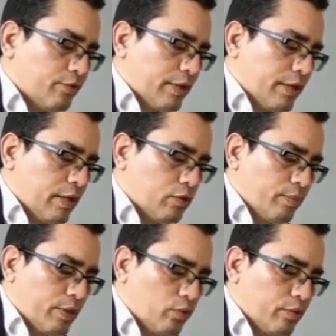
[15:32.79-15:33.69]
can
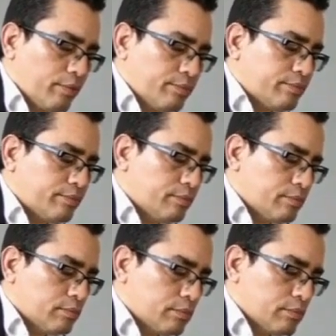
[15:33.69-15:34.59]
deepen your
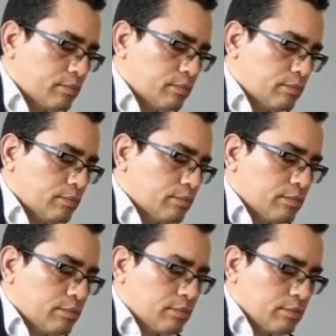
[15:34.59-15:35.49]
appreciation for this
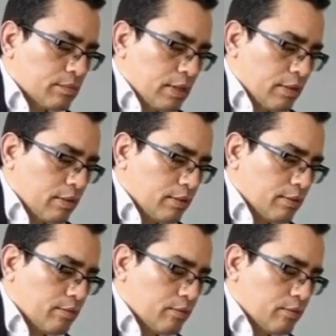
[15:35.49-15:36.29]
beautiful music.